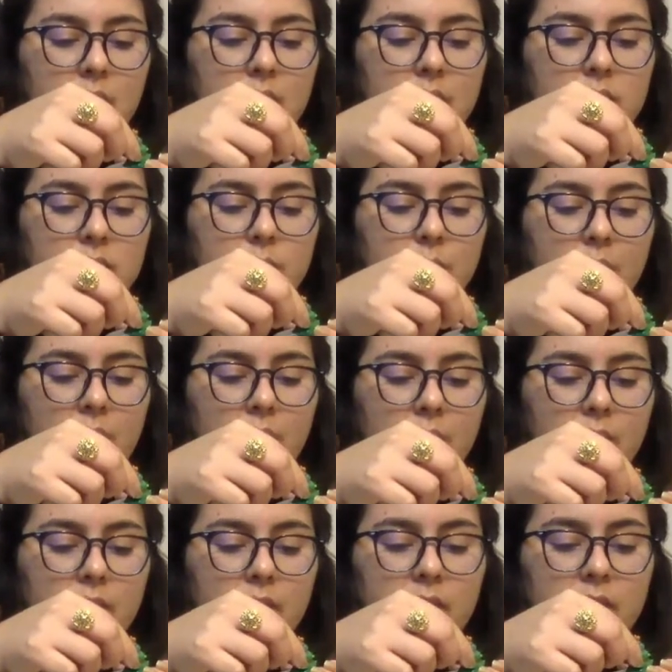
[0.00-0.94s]
as
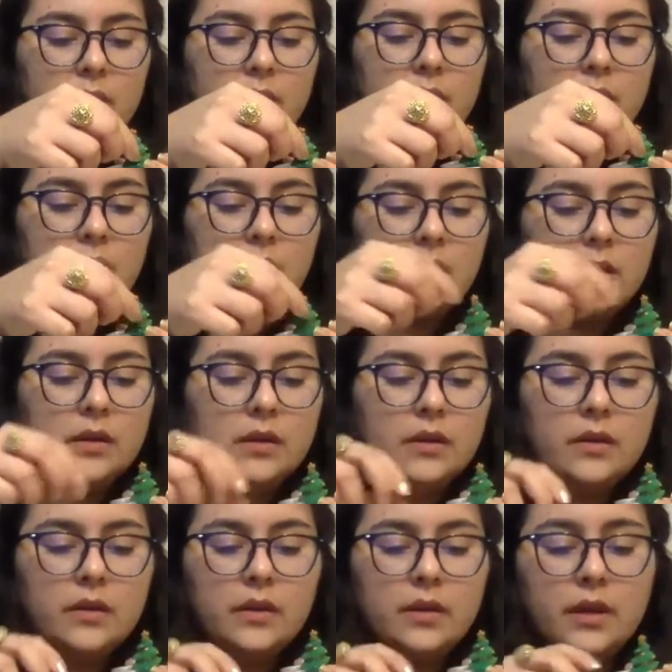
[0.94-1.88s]
well.
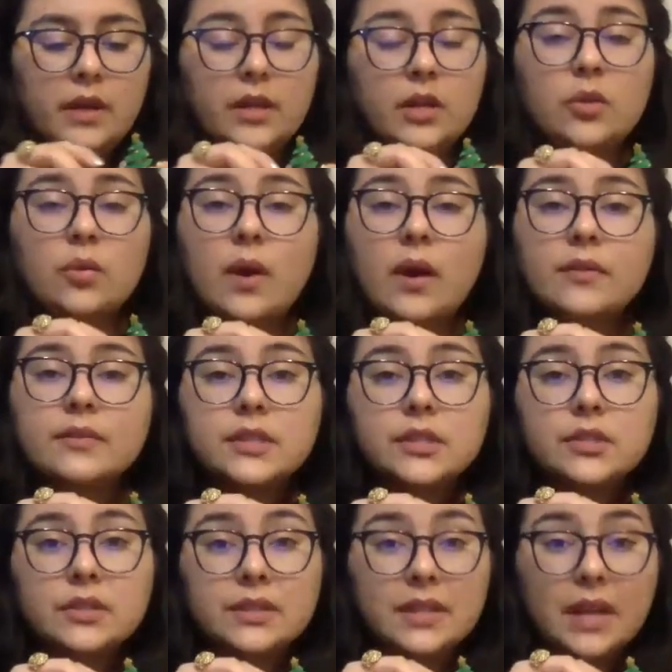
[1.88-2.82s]
And you don't have to
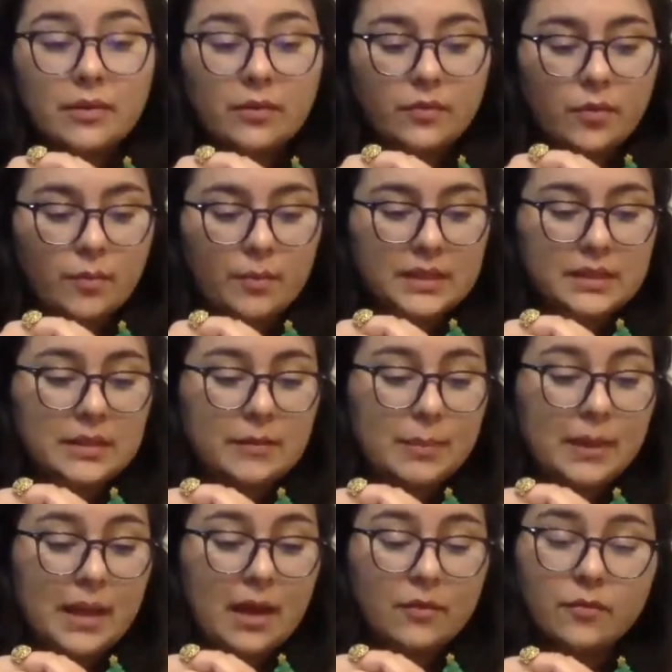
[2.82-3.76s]
use styrofoam as a
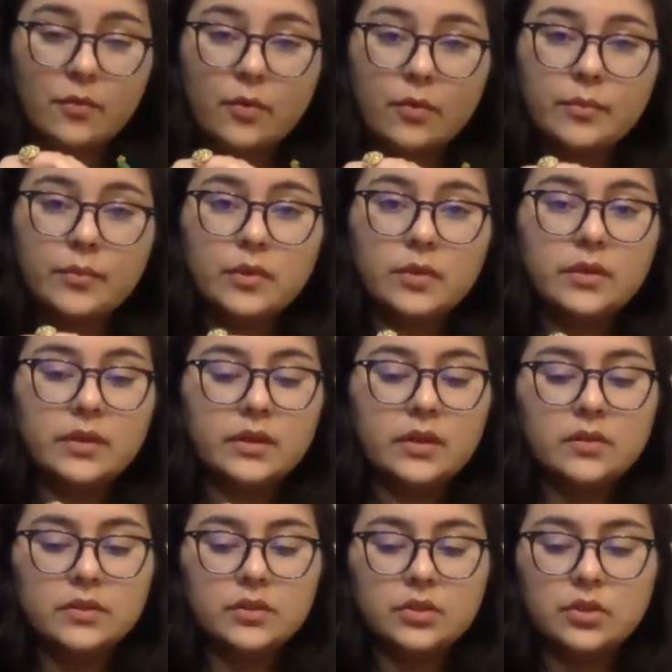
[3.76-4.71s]
platform. You can
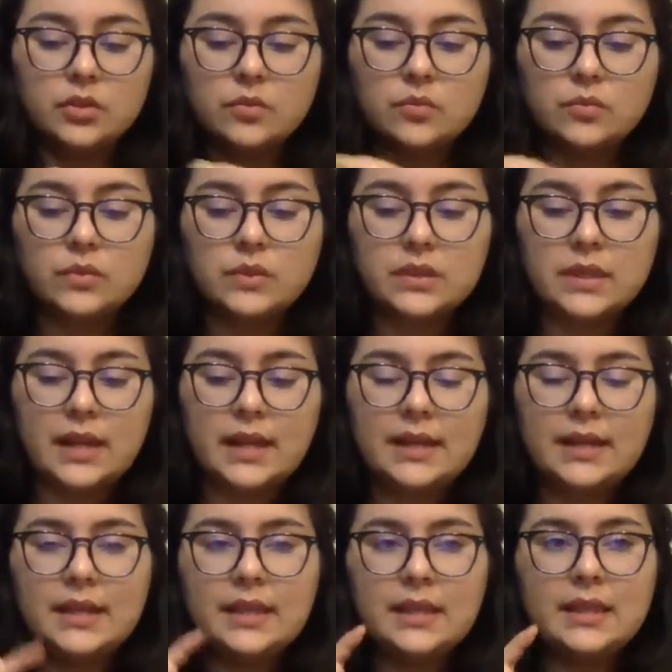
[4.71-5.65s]
also use
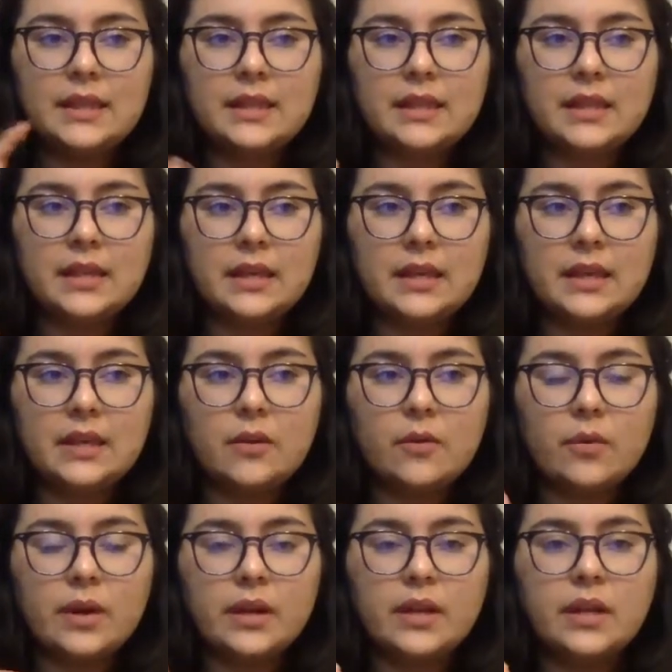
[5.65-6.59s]
anything
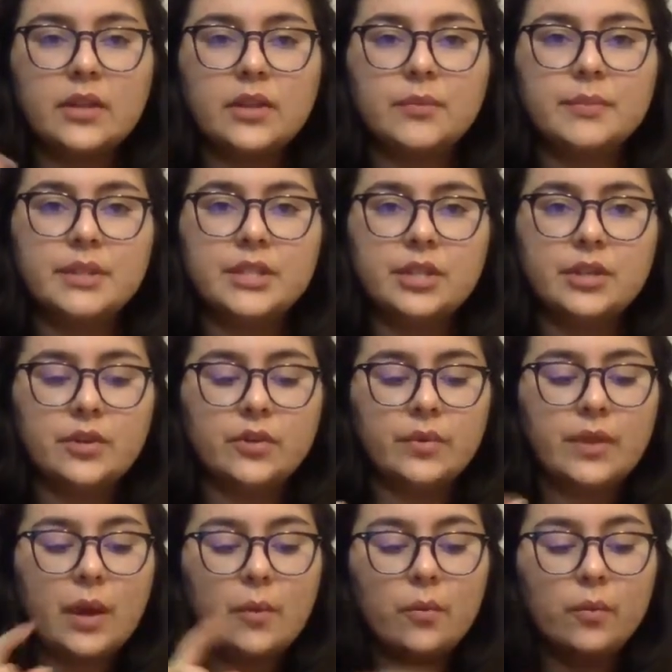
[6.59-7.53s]
or any other material
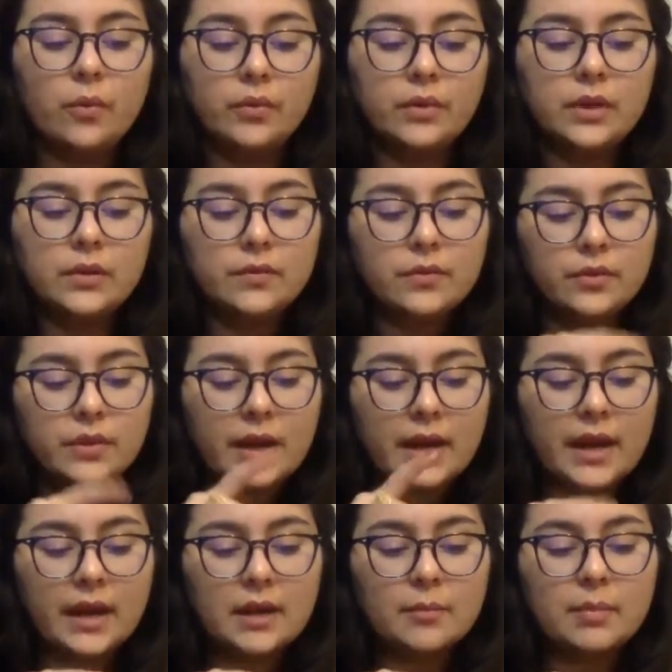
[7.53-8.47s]
that will give you
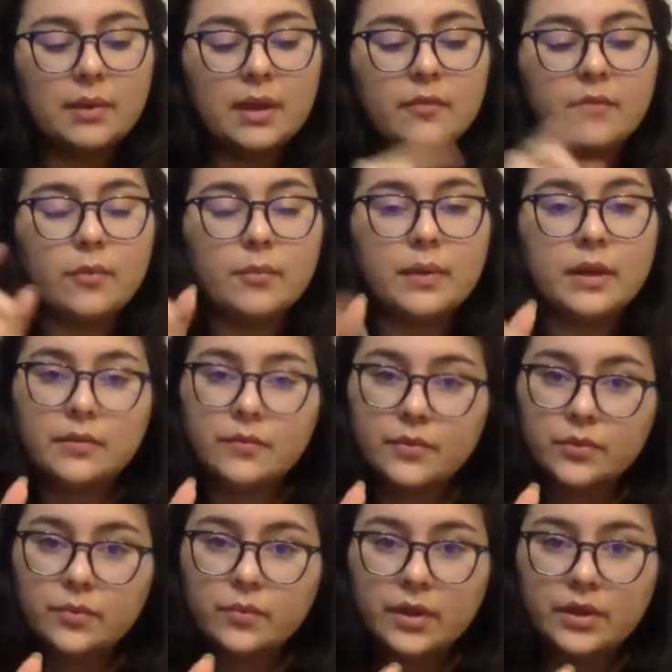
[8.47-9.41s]
that kind of platform if
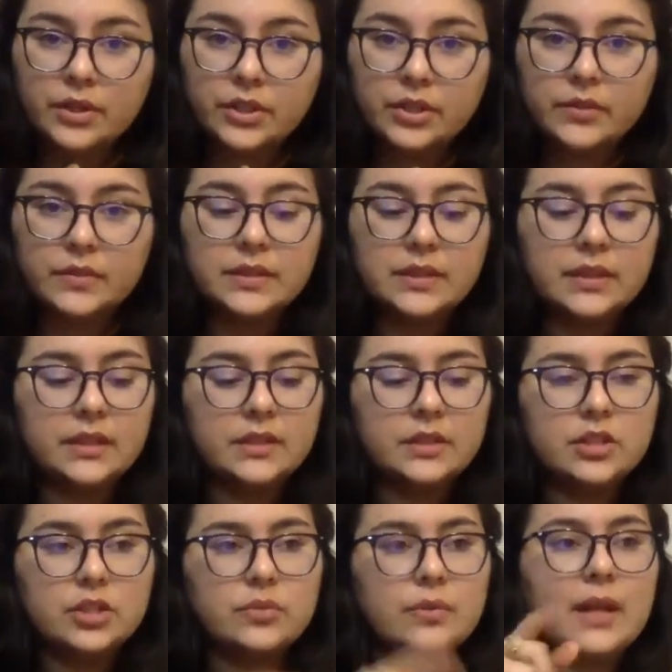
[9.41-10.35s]
you want to use it
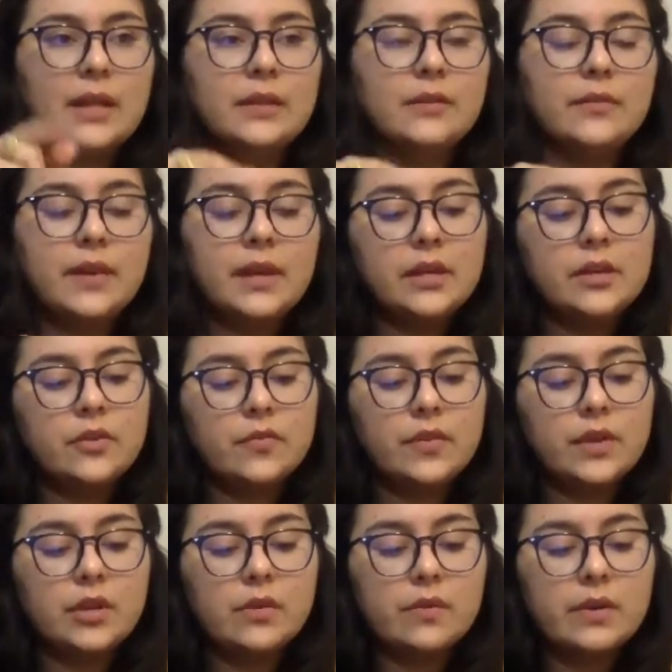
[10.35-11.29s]
to elevate your
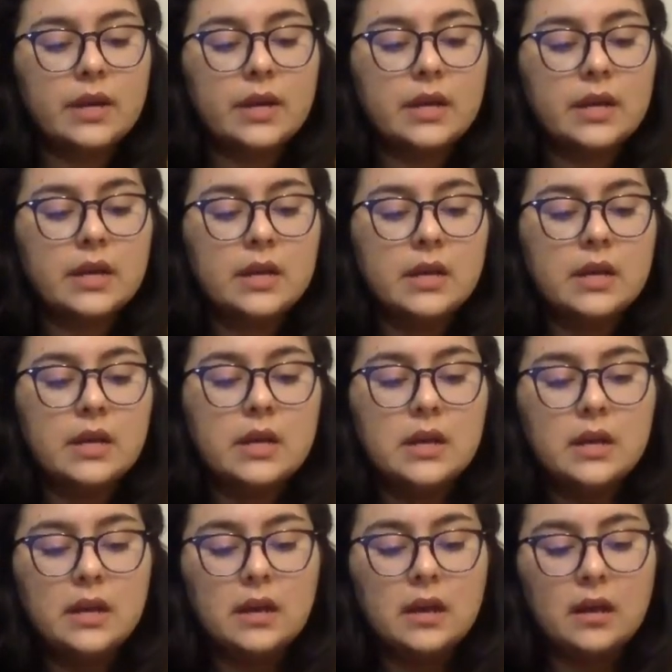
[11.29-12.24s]
figurine,
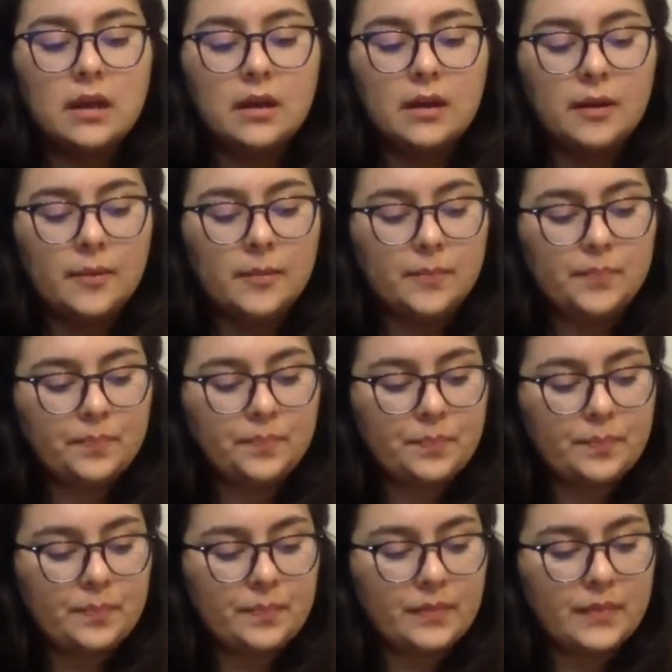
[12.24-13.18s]

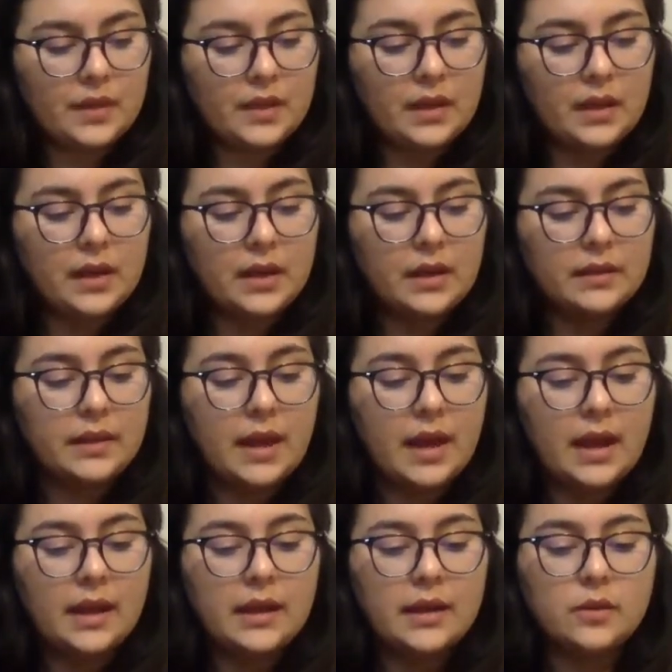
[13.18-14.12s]
and
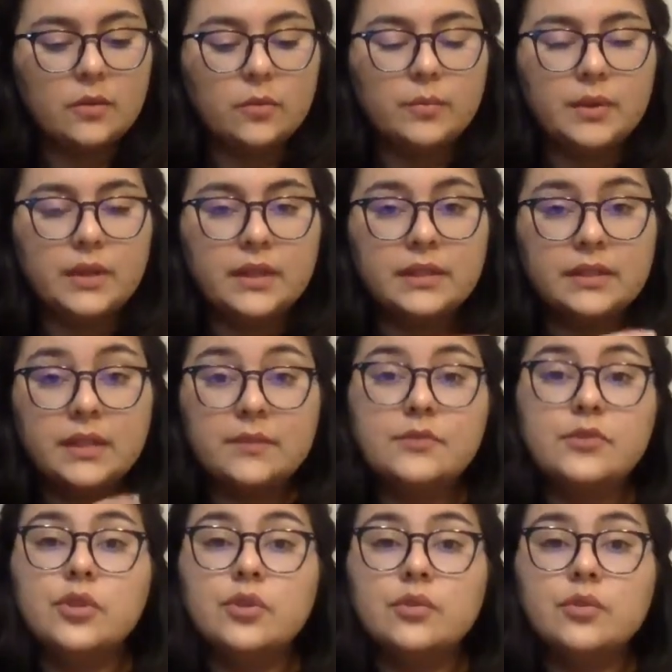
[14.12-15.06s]
that it'll be safe
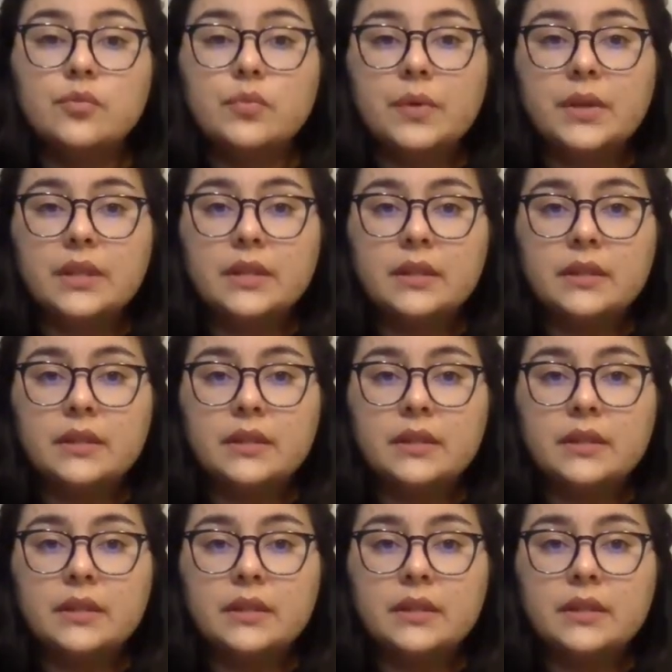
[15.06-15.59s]
to use with